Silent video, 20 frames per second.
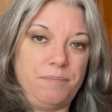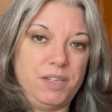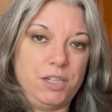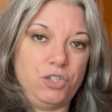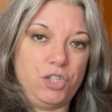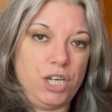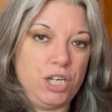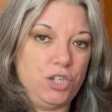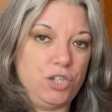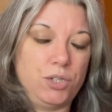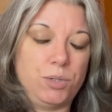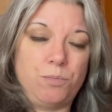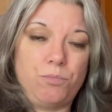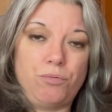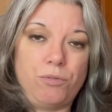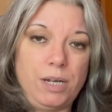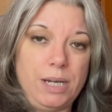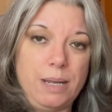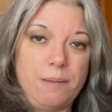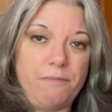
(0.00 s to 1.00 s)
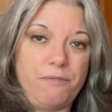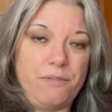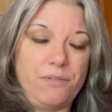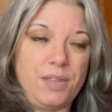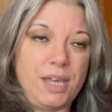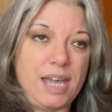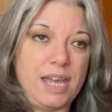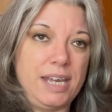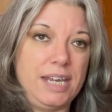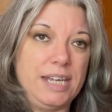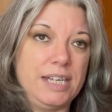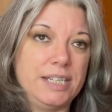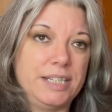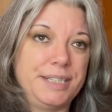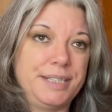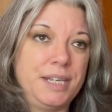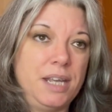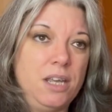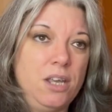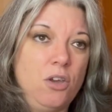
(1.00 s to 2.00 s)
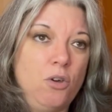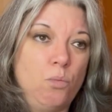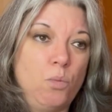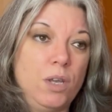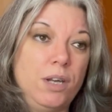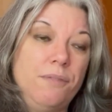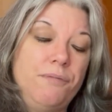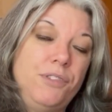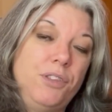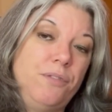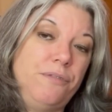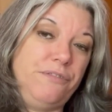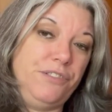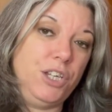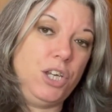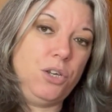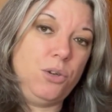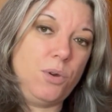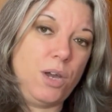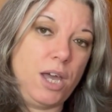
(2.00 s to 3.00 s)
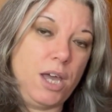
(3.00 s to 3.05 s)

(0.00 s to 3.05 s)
Ginger is brilliant for that. It's one of the few